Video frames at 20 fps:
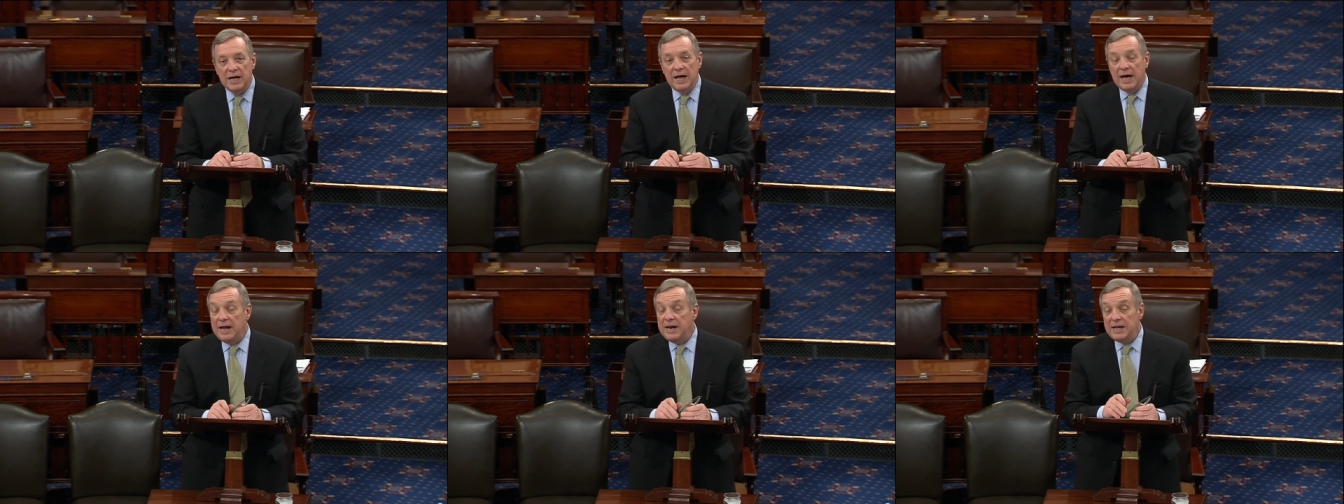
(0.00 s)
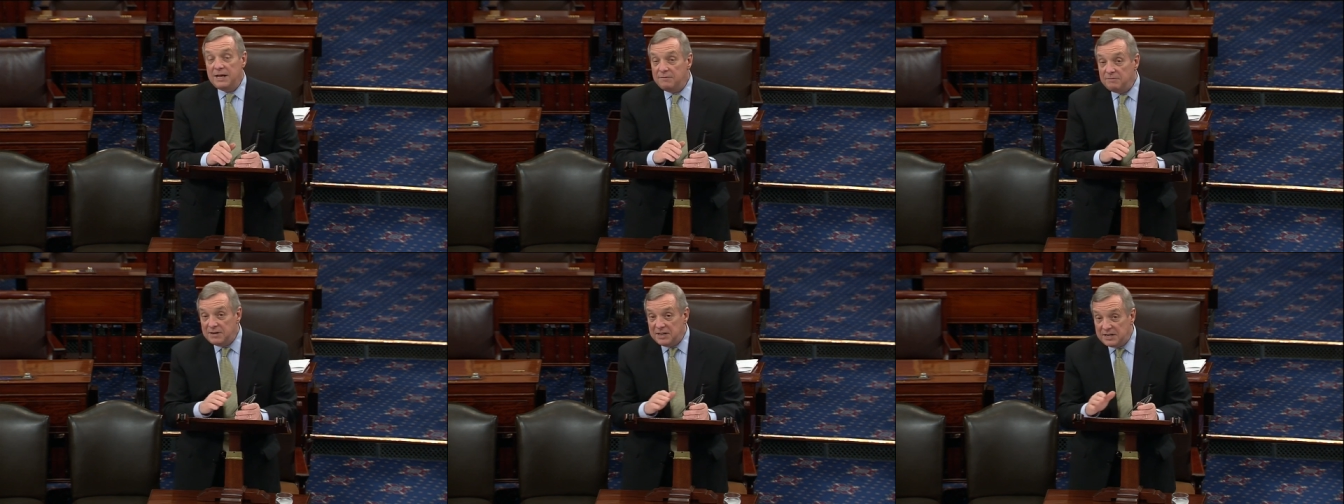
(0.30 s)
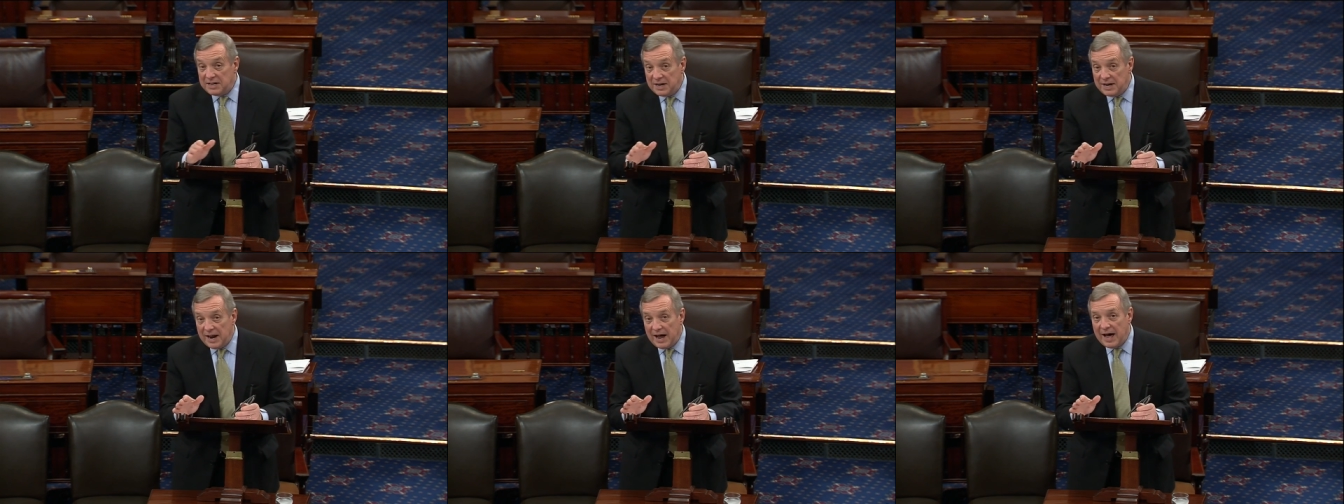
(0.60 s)
and even
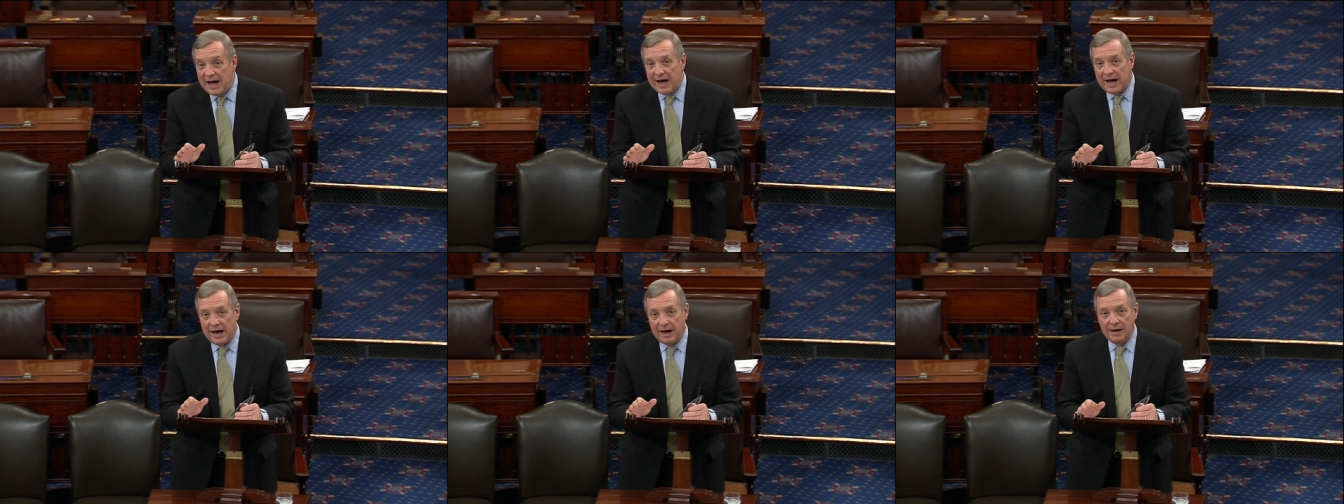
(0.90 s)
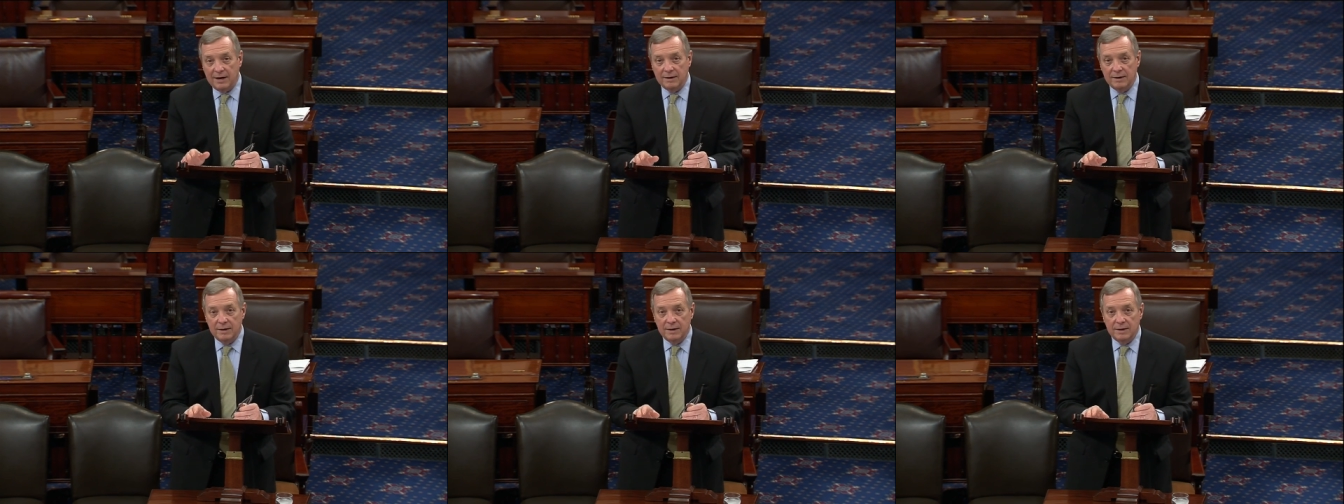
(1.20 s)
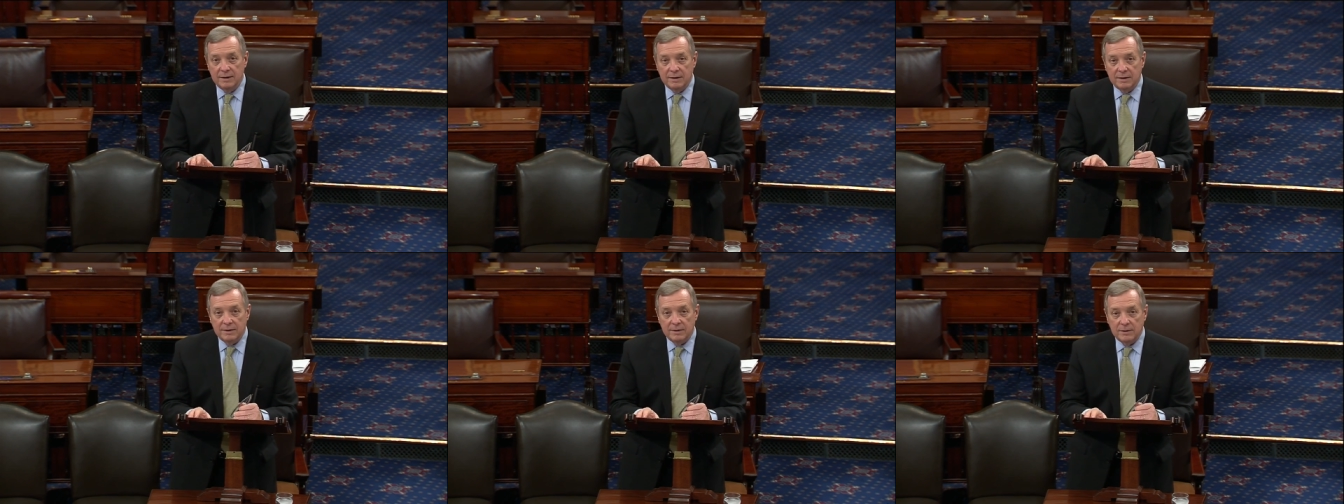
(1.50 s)
deny
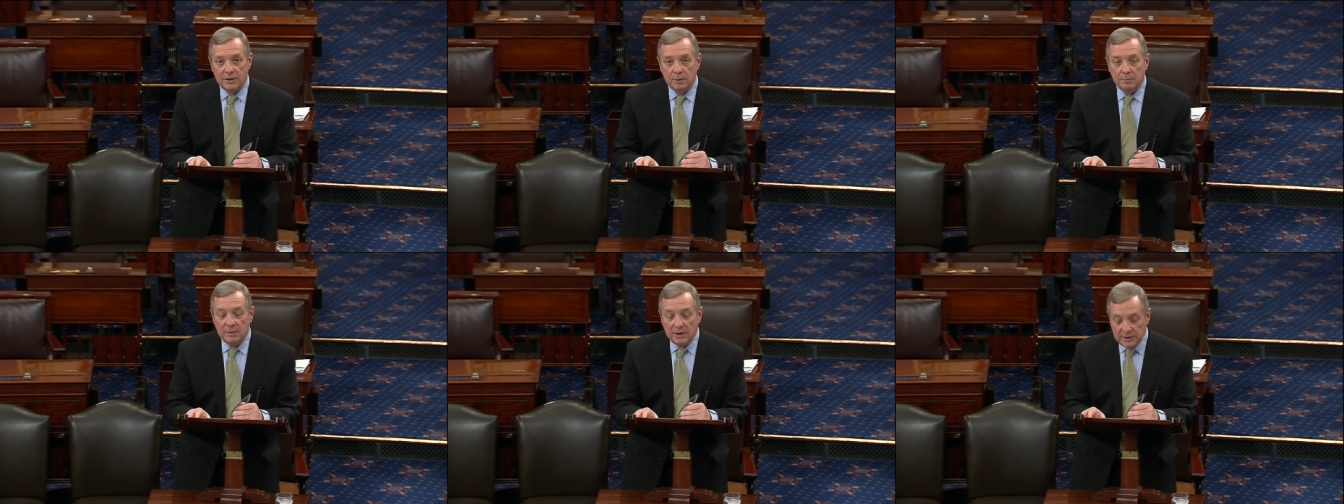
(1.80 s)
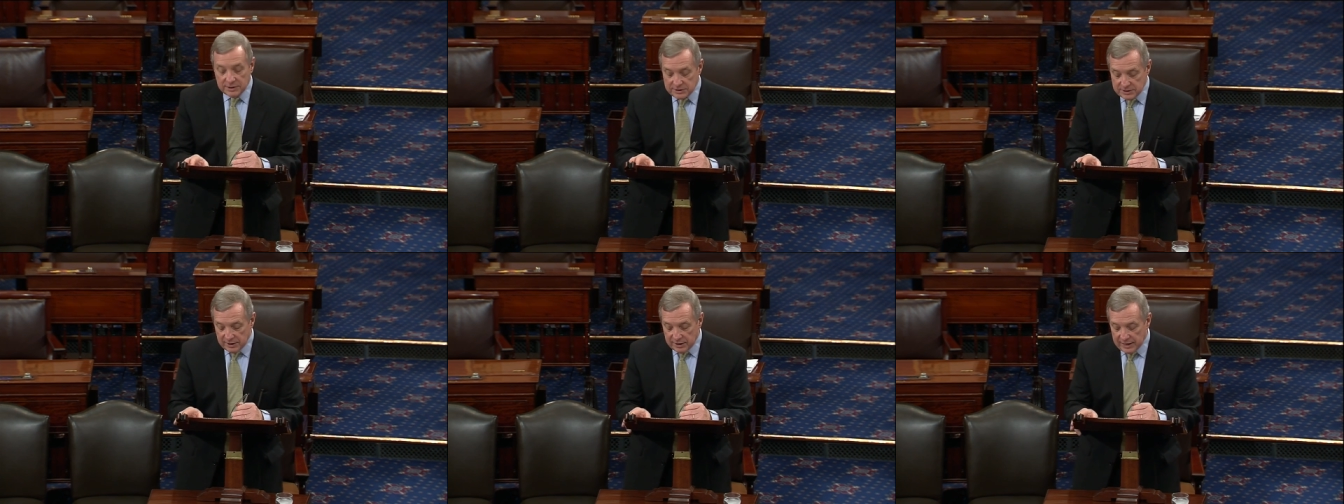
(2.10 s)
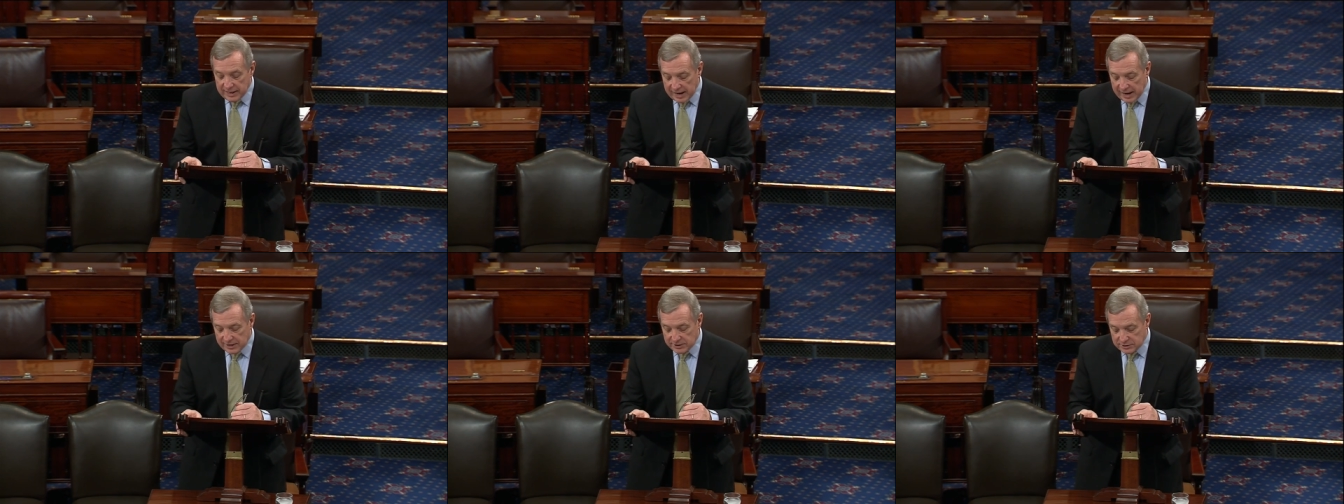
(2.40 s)
their
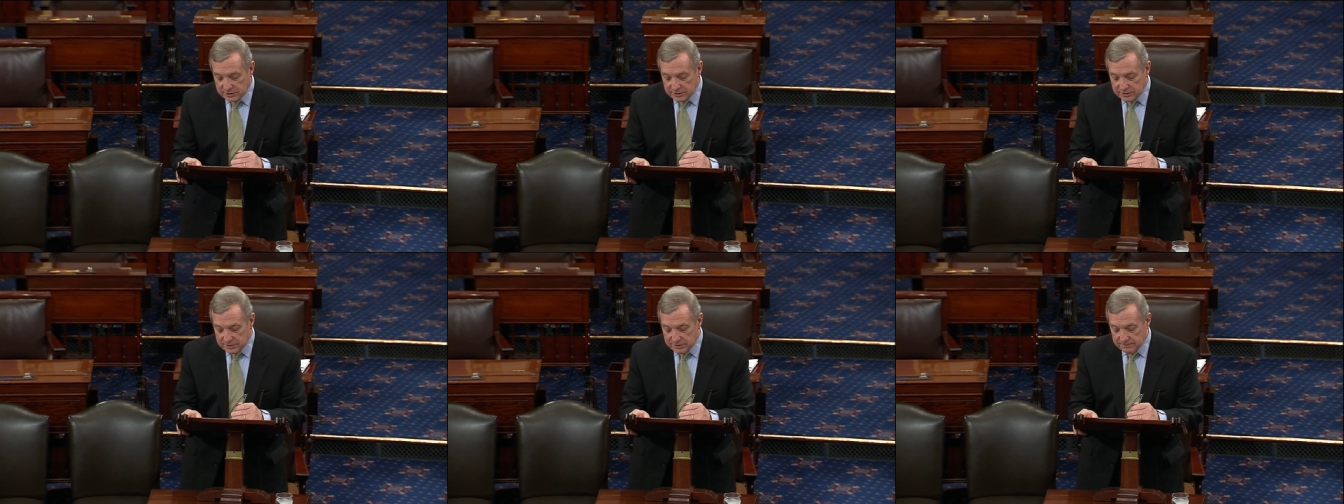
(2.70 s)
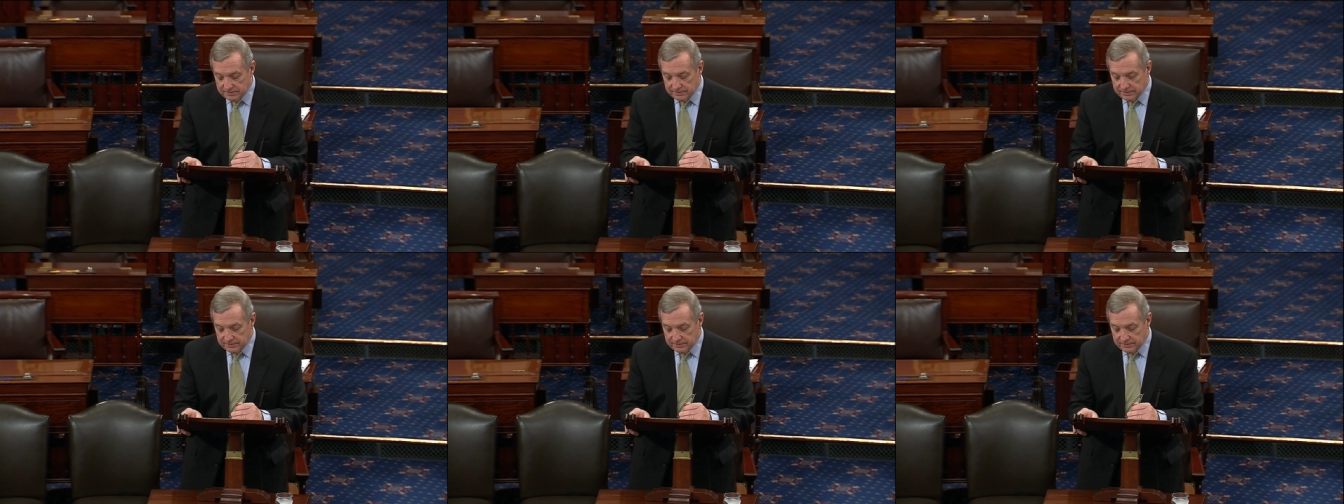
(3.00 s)
military actions.